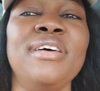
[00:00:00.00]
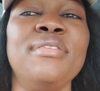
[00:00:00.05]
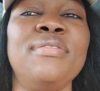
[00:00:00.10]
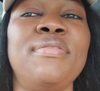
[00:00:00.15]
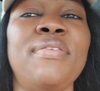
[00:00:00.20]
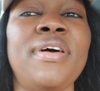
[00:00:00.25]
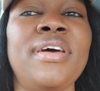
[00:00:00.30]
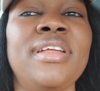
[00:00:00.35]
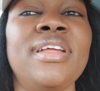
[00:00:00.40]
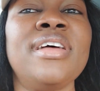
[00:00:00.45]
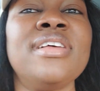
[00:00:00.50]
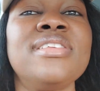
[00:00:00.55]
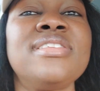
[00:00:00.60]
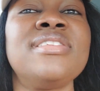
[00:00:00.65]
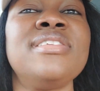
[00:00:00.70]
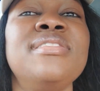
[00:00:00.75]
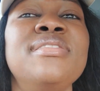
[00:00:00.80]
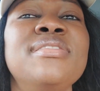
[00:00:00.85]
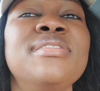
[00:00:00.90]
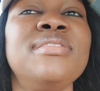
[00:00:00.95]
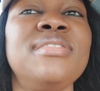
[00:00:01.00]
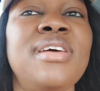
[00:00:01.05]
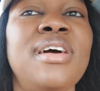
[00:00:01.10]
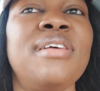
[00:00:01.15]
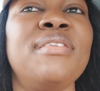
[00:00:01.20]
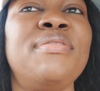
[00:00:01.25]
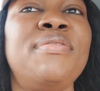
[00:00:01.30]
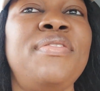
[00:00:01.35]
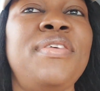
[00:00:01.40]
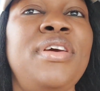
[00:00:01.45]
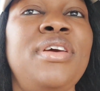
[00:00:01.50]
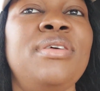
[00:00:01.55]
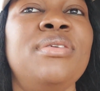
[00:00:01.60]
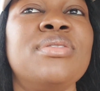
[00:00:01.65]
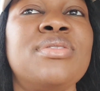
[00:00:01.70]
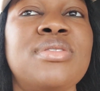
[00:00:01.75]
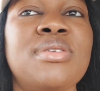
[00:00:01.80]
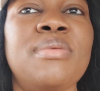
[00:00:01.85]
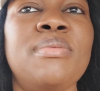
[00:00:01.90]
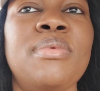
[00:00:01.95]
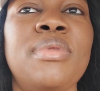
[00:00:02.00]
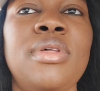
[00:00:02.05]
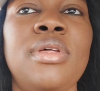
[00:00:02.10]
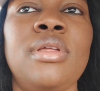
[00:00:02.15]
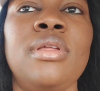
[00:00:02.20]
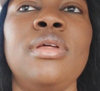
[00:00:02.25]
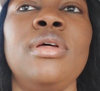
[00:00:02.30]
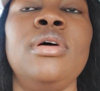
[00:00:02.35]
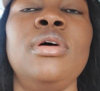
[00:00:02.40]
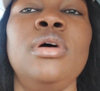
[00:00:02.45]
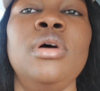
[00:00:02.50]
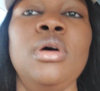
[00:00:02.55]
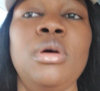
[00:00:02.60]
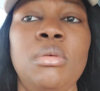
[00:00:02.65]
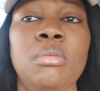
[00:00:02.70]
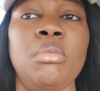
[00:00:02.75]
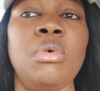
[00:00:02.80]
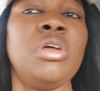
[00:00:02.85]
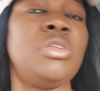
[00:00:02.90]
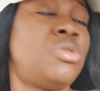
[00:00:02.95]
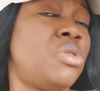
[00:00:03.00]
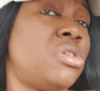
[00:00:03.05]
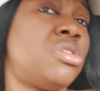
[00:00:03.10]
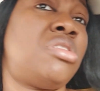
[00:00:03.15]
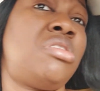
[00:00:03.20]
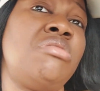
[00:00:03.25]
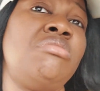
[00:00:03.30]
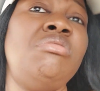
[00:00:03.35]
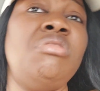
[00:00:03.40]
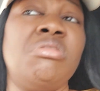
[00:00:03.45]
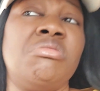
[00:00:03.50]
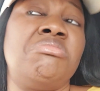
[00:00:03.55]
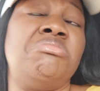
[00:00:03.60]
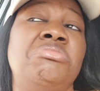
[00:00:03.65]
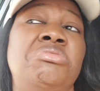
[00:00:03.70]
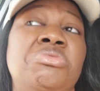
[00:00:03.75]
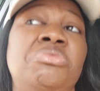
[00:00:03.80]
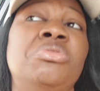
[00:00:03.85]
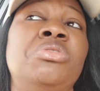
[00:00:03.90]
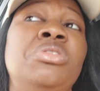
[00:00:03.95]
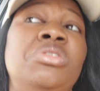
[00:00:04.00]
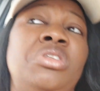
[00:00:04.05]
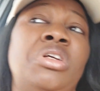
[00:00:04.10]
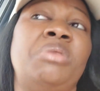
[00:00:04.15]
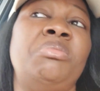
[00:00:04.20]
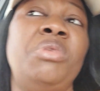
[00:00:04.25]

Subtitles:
financing their fee or something, but it was still a good one.